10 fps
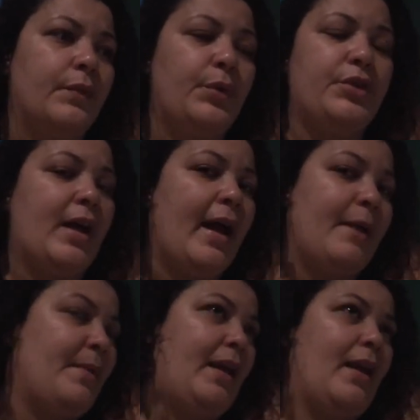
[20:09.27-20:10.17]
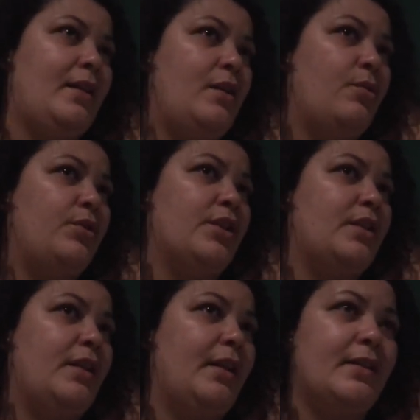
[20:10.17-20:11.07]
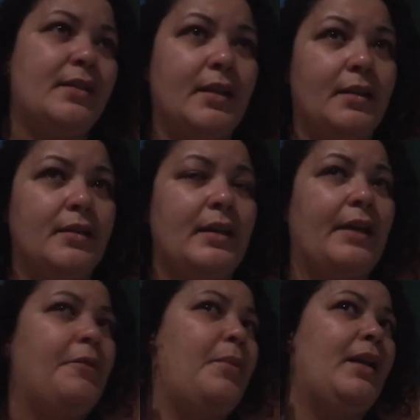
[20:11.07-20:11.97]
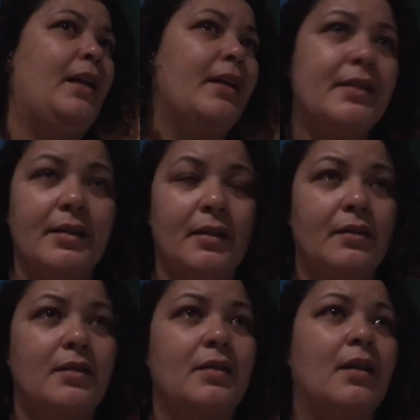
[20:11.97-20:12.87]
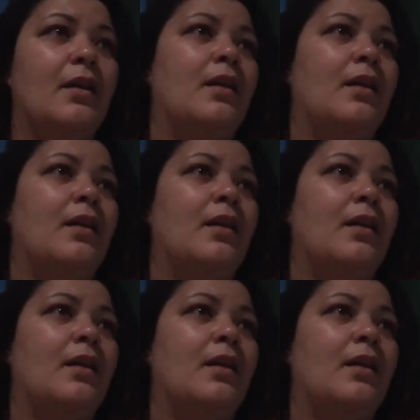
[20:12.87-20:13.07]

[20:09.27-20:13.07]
who tagged me and who just listens, and everybody listens.